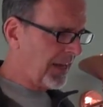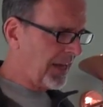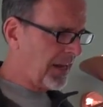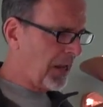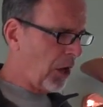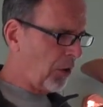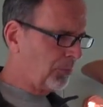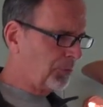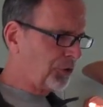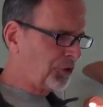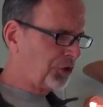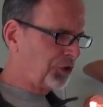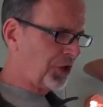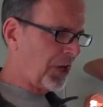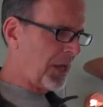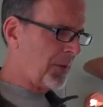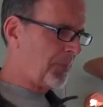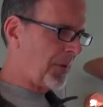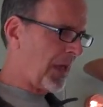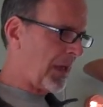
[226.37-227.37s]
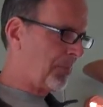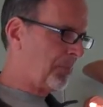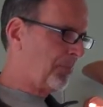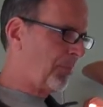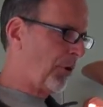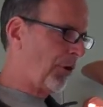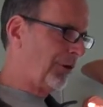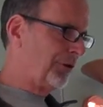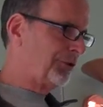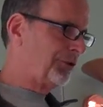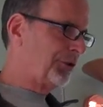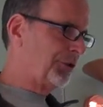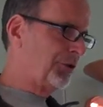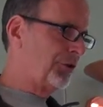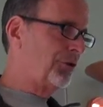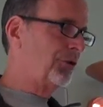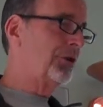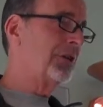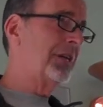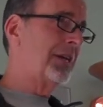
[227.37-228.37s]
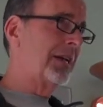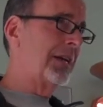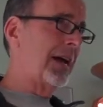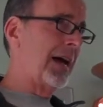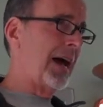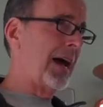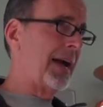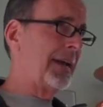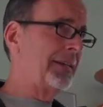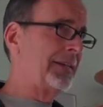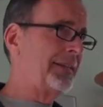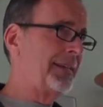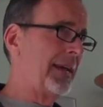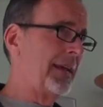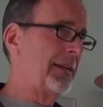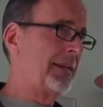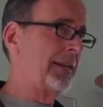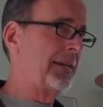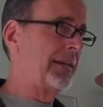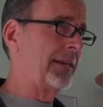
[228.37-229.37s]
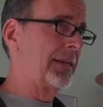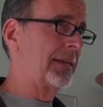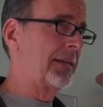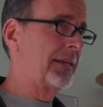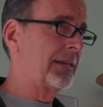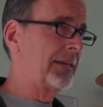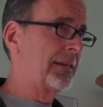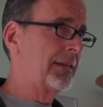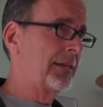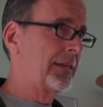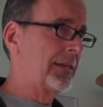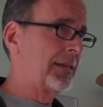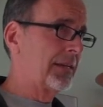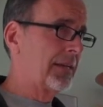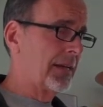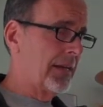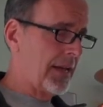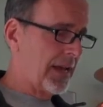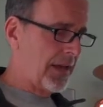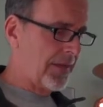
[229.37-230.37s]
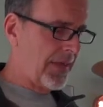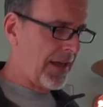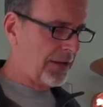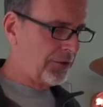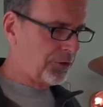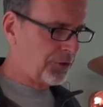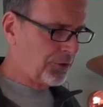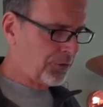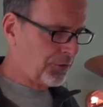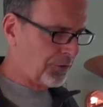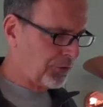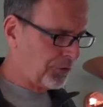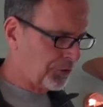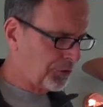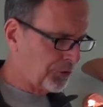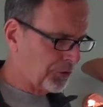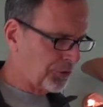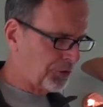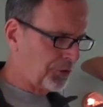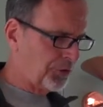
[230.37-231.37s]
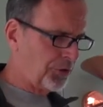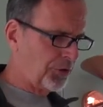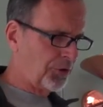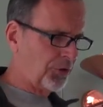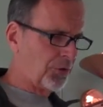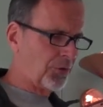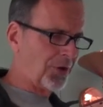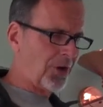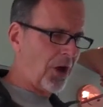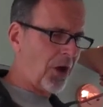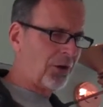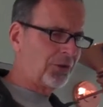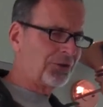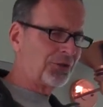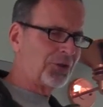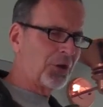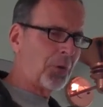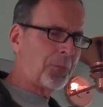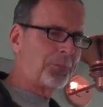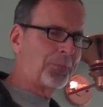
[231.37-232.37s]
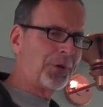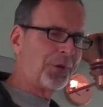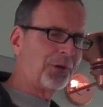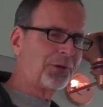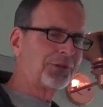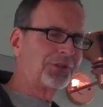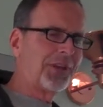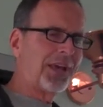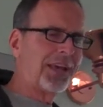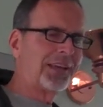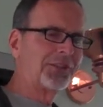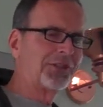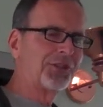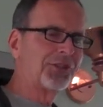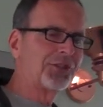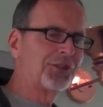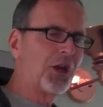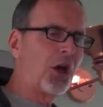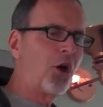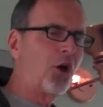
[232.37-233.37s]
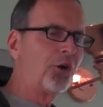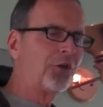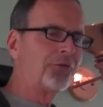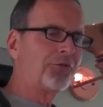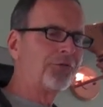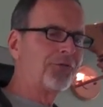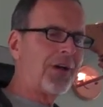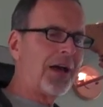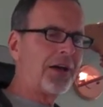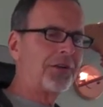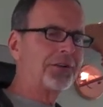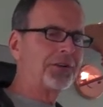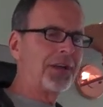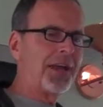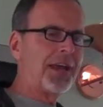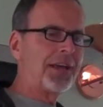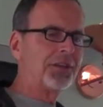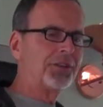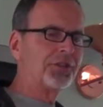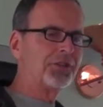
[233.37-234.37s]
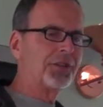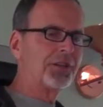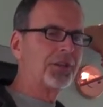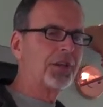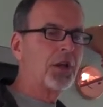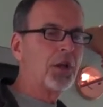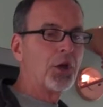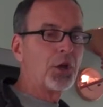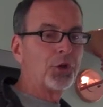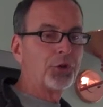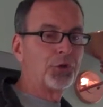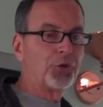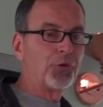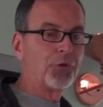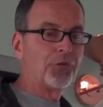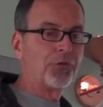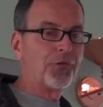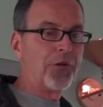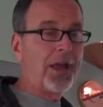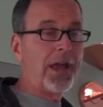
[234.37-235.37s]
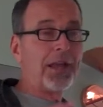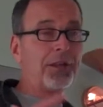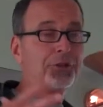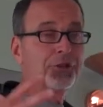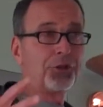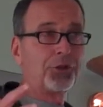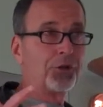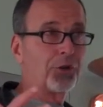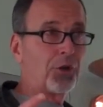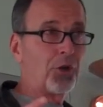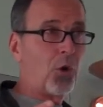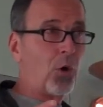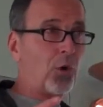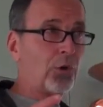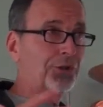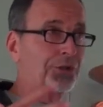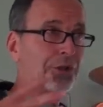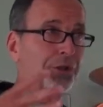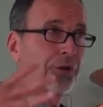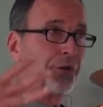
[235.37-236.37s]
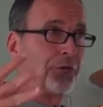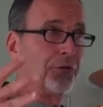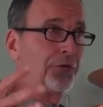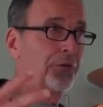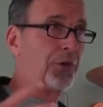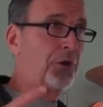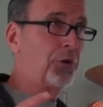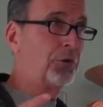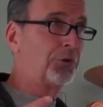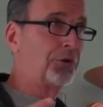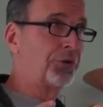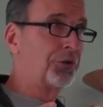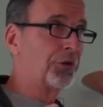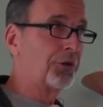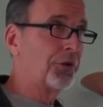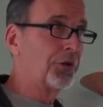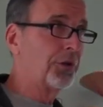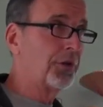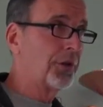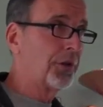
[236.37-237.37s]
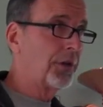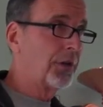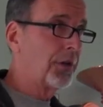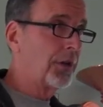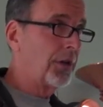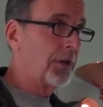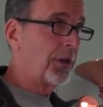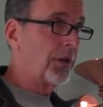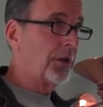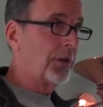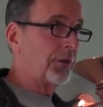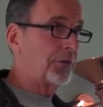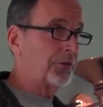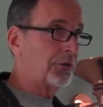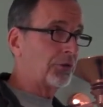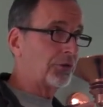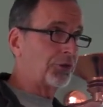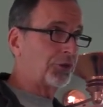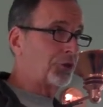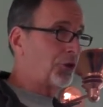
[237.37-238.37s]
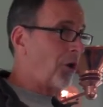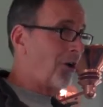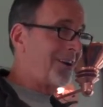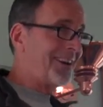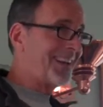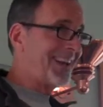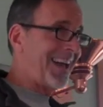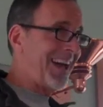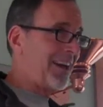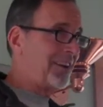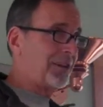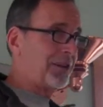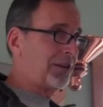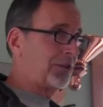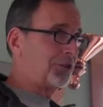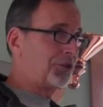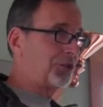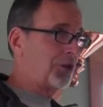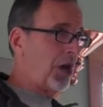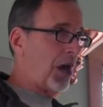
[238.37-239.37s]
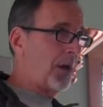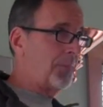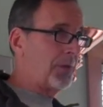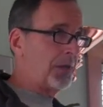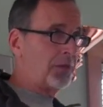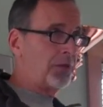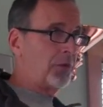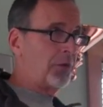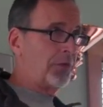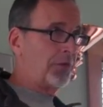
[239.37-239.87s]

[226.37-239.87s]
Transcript: It helps shape a personal identity. And that's crucial too. It also builds a solid foundation to advance your goals in your future. So starting out in a job that you